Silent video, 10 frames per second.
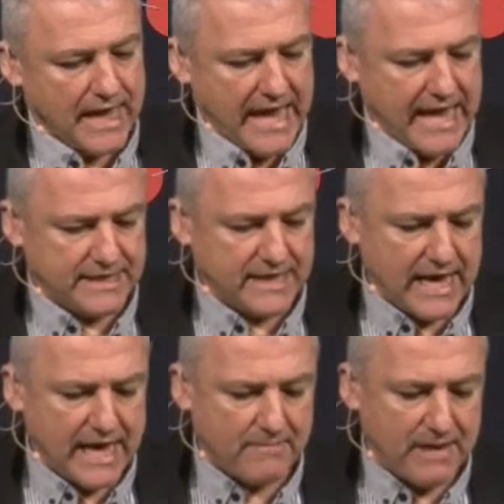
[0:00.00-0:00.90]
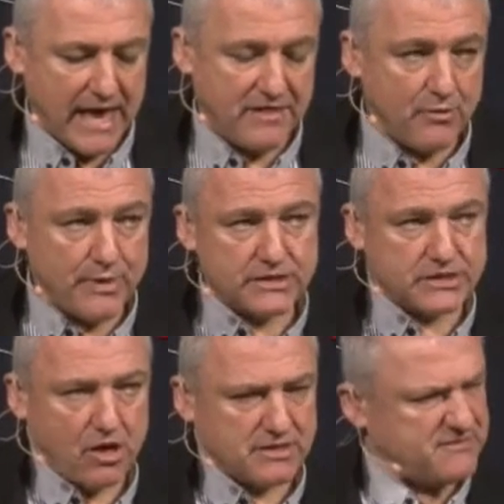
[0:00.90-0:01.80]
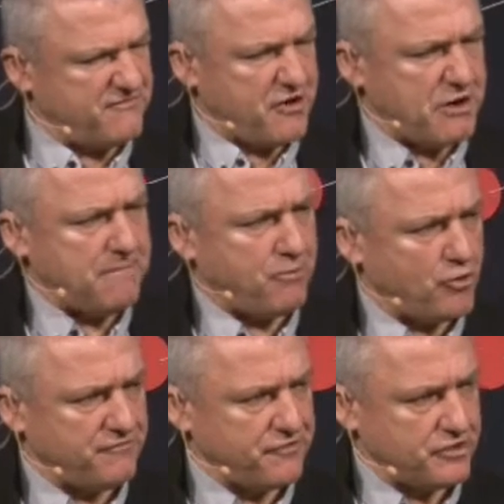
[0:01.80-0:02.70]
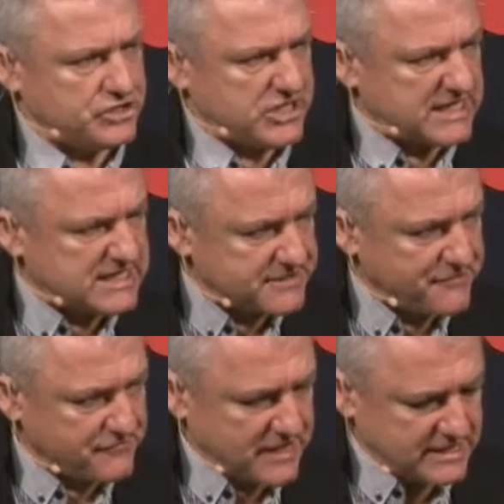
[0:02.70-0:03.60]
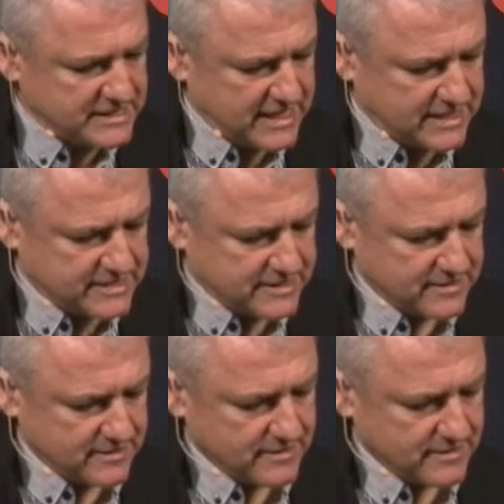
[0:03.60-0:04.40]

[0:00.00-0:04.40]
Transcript: And, um, and then we're told, it's a very important verse, Genesis 15 6,